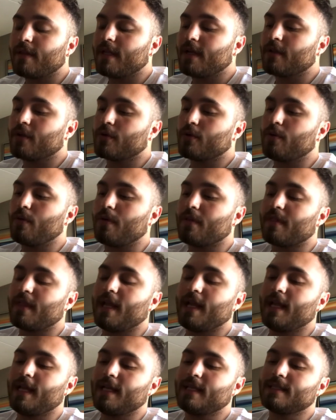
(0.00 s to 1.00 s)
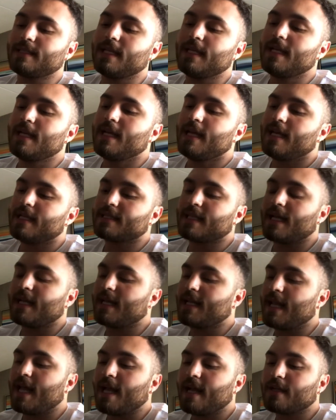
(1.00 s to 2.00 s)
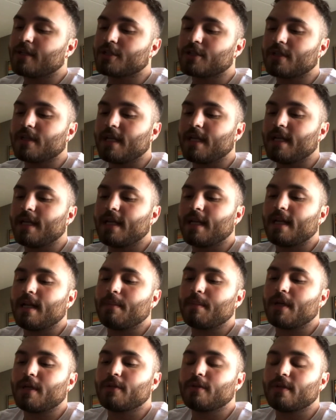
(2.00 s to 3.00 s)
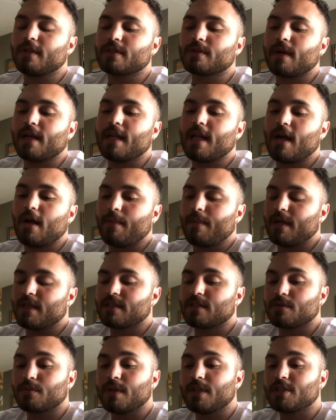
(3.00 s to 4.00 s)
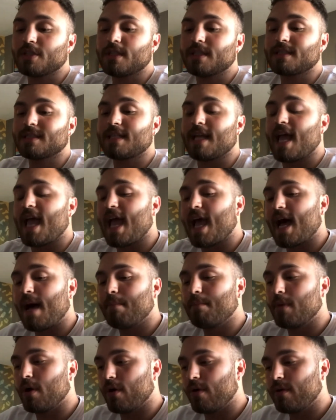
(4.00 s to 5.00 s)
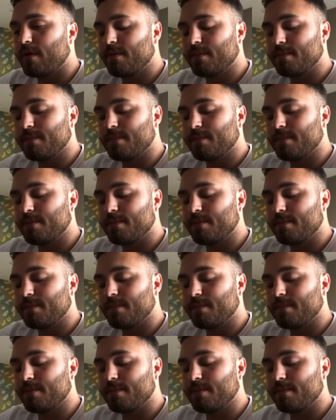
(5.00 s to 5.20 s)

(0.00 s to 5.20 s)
other cool thing is I can actually, and I'm going to do this right now, I'm going to switch this to app mode